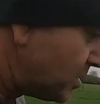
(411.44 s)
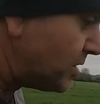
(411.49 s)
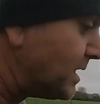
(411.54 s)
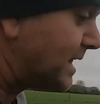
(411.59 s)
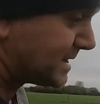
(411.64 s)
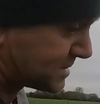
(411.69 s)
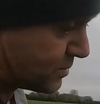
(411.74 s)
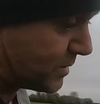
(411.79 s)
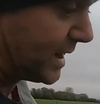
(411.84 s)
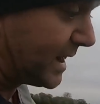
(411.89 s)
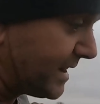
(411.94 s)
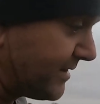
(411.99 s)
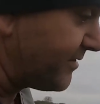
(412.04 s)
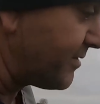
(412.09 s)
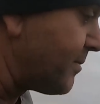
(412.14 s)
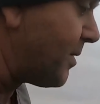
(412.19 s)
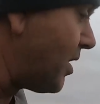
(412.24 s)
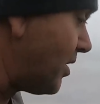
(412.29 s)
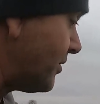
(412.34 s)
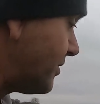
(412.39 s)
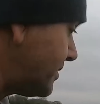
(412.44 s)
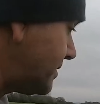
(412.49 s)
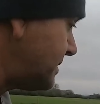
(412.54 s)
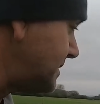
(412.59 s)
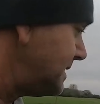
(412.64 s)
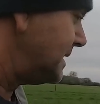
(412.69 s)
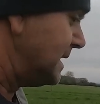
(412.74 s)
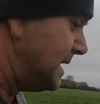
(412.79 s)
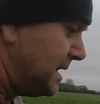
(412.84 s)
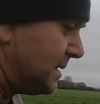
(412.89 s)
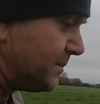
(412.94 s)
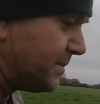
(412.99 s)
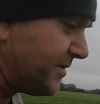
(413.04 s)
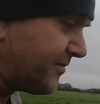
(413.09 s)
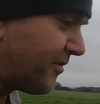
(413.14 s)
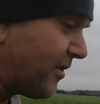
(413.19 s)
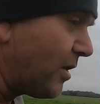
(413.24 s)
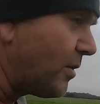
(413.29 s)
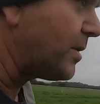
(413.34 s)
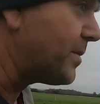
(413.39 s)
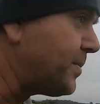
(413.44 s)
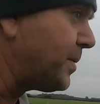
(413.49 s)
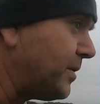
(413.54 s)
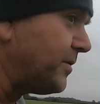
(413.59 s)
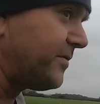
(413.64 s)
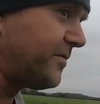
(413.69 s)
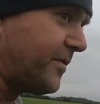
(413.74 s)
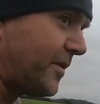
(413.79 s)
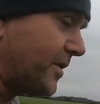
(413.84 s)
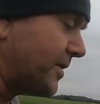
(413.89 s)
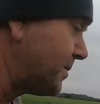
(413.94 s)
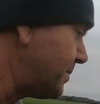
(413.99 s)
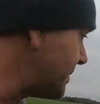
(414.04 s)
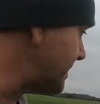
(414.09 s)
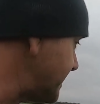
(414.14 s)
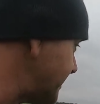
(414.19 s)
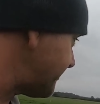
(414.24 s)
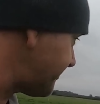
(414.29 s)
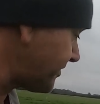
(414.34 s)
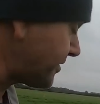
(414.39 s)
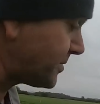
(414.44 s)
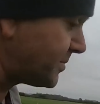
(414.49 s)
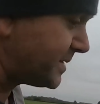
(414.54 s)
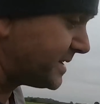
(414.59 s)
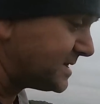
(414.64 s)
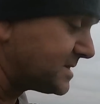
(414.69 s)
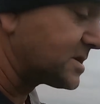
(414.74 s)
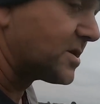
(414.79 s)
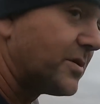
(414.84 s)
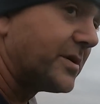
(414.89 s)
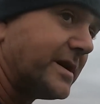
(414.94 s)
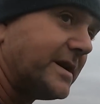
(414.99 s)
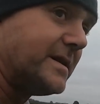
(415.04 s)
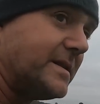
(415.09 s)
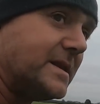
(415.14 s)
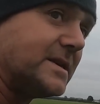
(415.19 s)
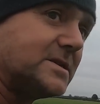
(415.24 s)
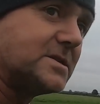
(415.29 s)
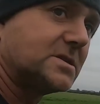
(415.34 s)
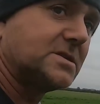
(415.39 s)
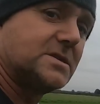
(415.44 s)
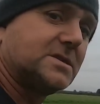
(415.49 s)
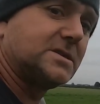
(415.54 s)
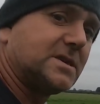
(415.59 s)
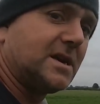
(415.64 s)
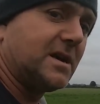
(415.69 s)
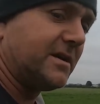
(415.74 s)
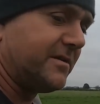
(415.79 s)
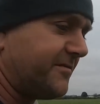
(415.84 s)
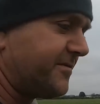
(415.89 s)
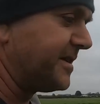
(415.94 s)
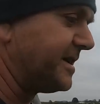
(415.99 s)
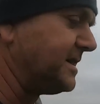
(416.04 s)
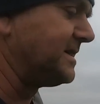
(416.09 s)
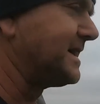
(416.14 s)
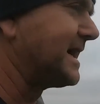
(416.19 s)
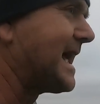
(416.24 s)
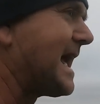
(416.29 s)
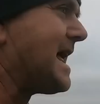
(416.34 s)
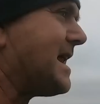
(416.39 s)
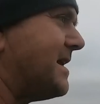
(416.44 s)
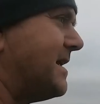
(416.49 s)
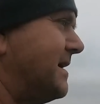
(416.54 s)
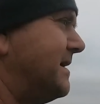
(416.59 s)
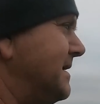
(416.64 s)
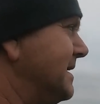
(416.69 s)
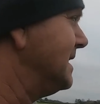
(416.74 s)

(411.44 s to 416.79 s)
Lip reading: unless we leave them on, before we put fodder beet. Fodder beet's going in this field again.